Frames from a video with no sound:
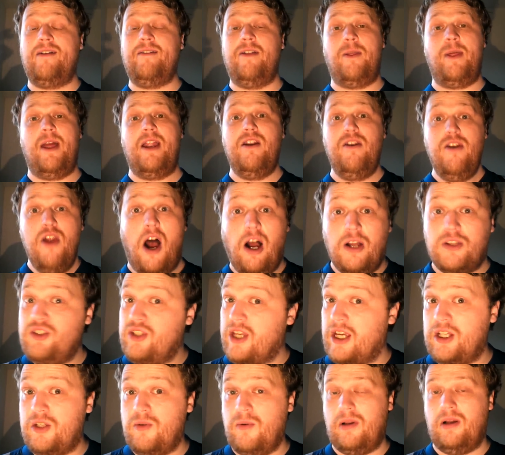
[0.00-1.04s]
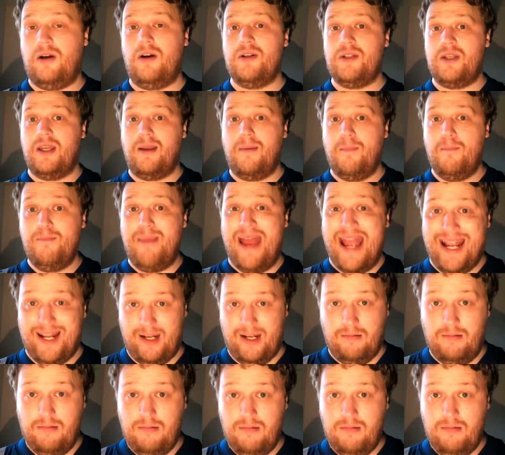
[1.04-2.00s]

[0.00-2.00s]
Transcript: that they're not sexualizing men.